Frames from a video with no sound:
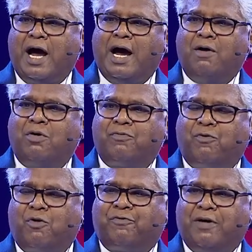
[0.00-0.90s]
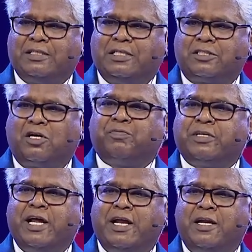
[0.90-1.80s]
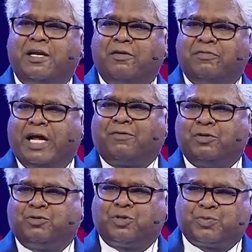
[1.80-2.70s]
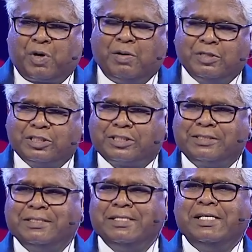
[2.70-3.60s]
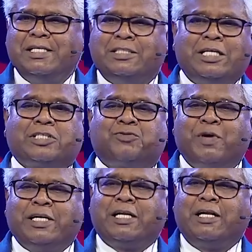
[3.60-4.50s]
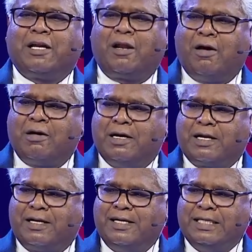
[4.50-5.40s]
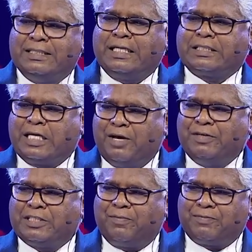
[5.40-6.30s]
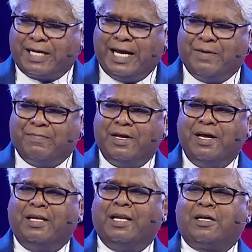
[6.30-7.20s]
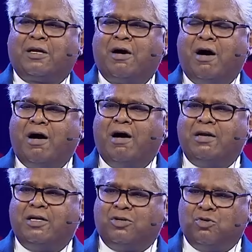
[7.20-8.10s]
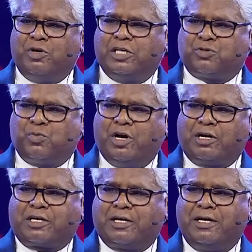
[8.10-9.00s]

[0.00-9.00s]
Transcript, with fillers: our forefathers obtained that which was promised. Just wait a little longer. Just give it some time. Let God do His work.